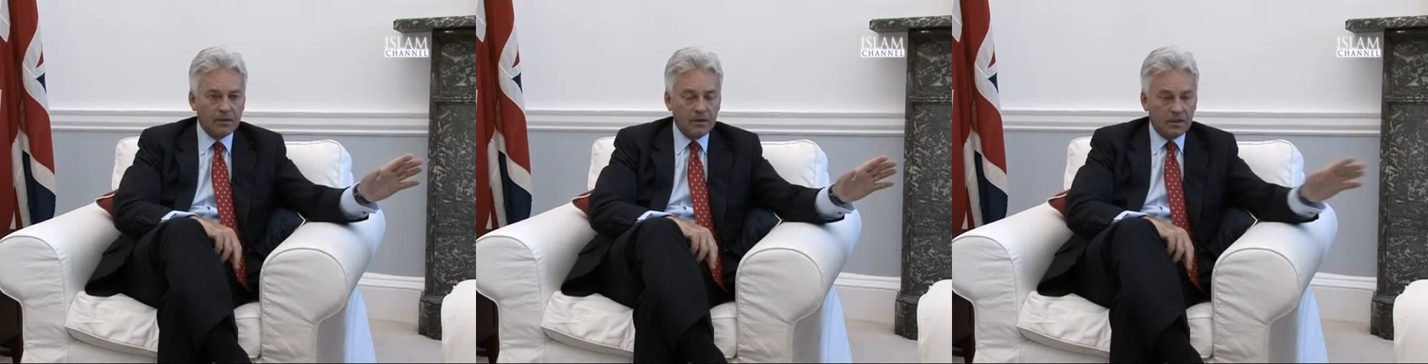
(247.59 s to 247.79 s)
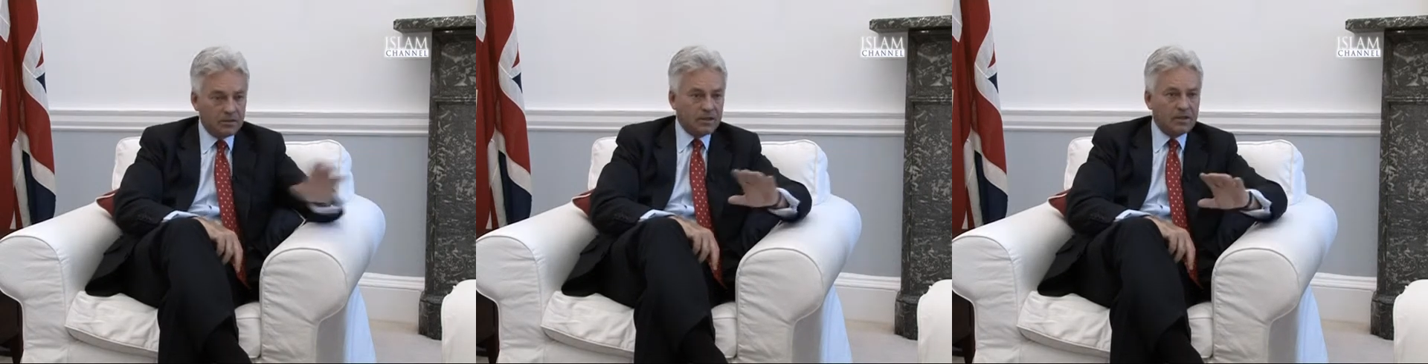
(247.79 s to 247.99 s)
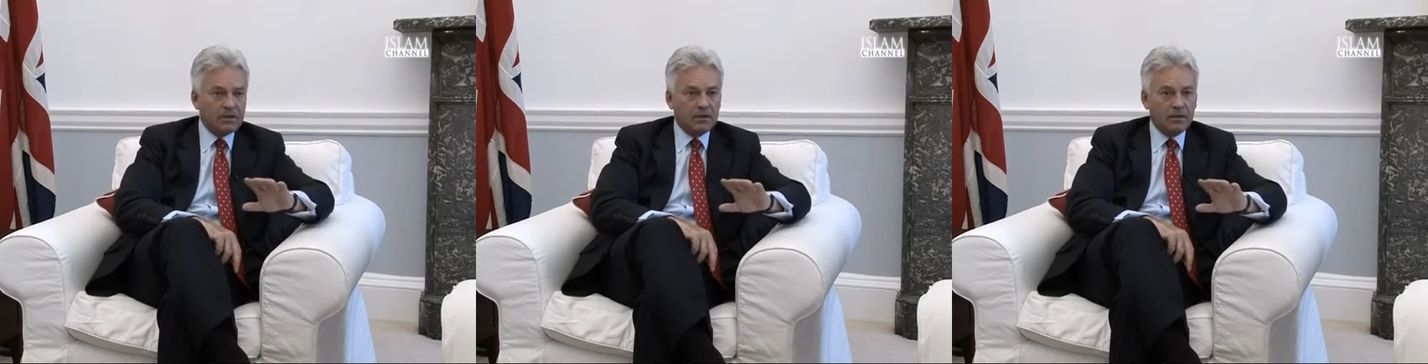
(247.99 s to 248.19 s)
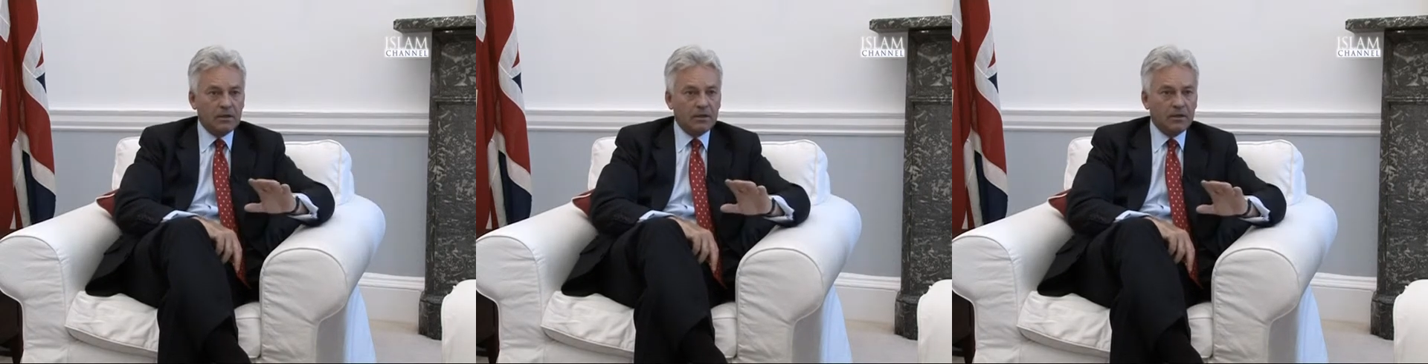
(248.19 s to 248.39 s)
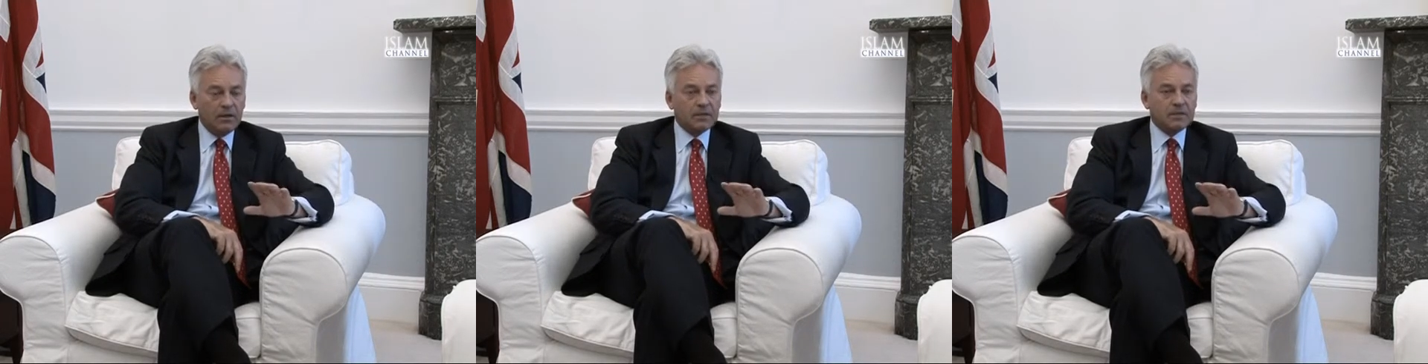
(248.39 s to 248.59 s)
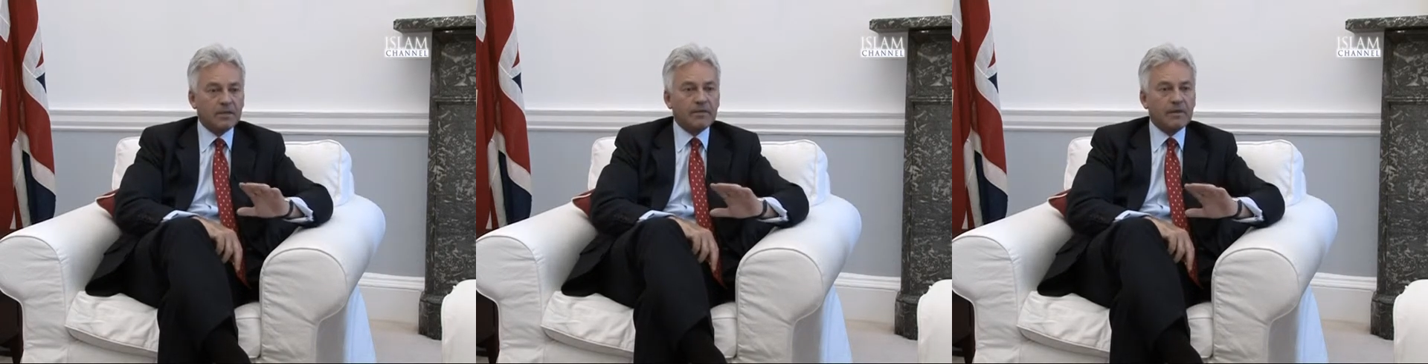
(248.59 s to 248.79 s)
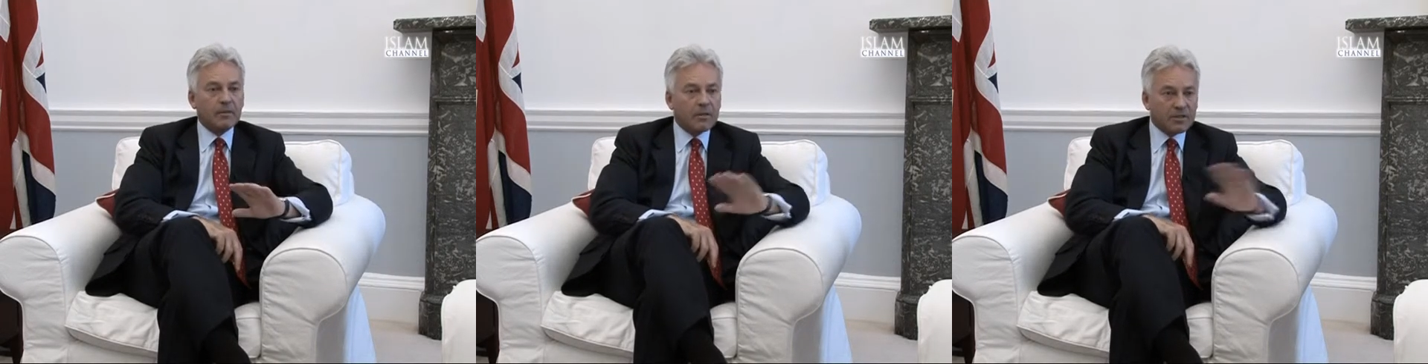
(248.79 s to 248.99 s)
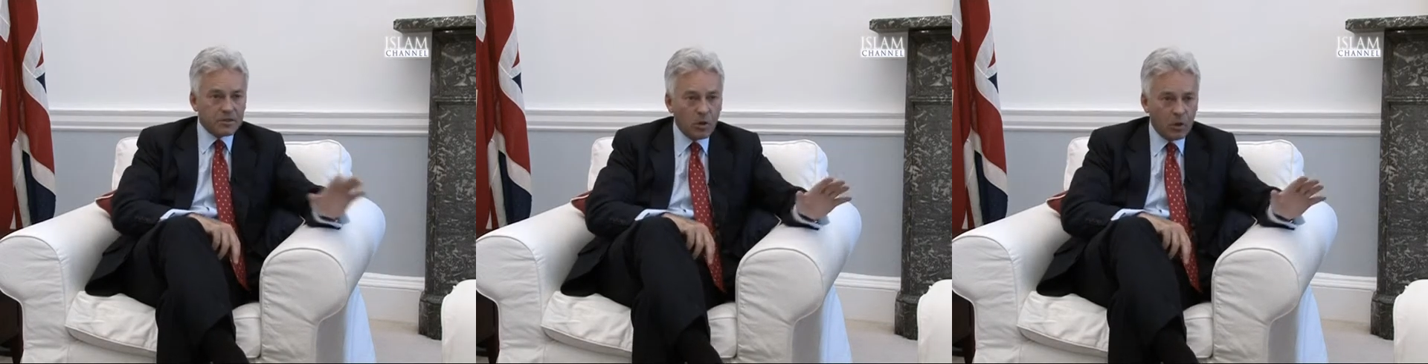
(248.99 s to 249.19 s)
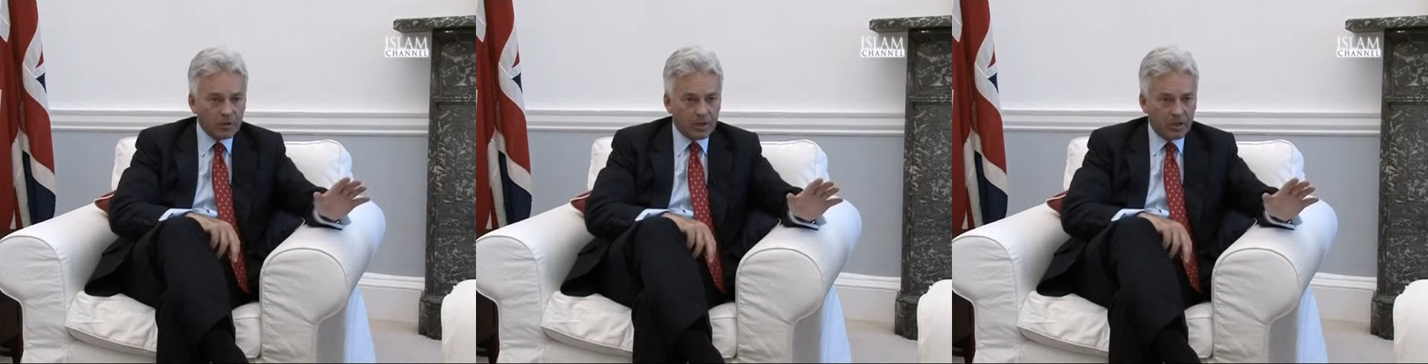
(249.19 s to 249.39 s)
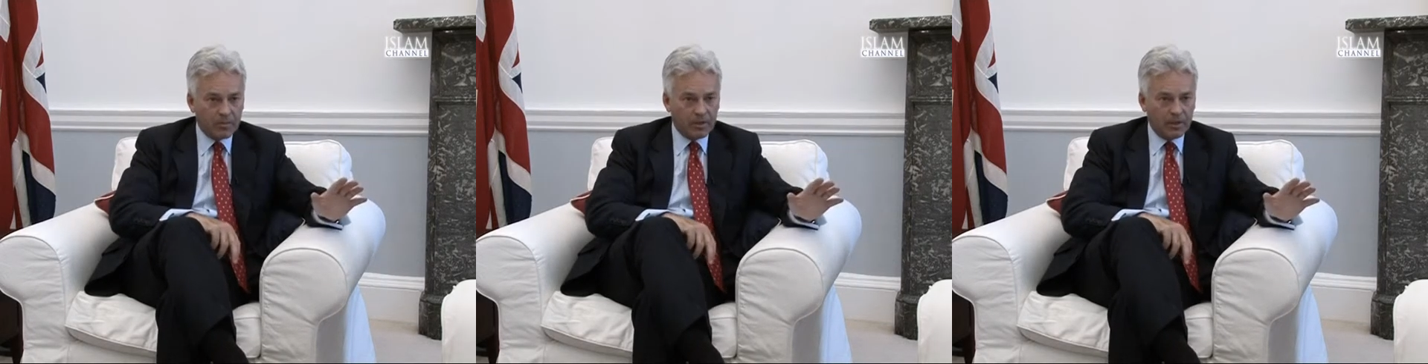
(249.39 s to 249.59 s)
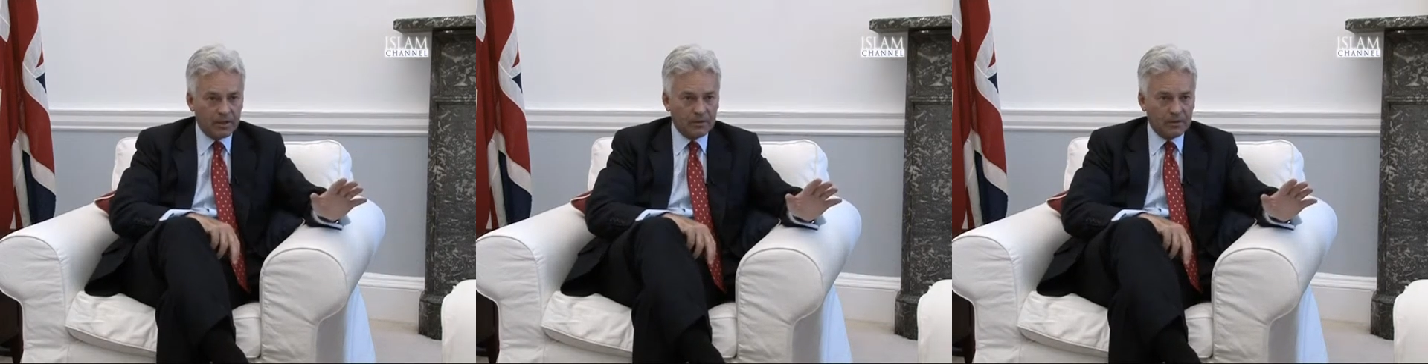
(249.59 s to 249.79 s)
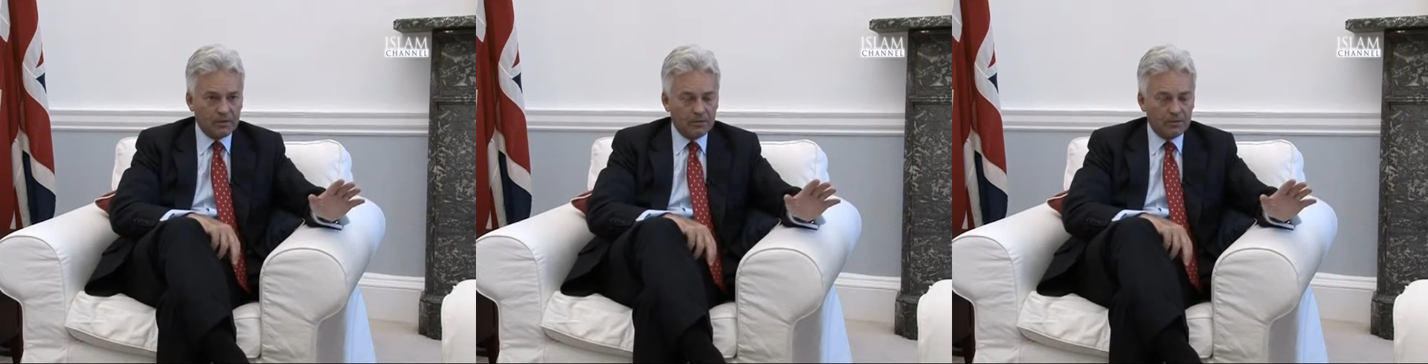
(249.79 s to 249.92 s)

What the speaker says: Indeed, it said they must not go back.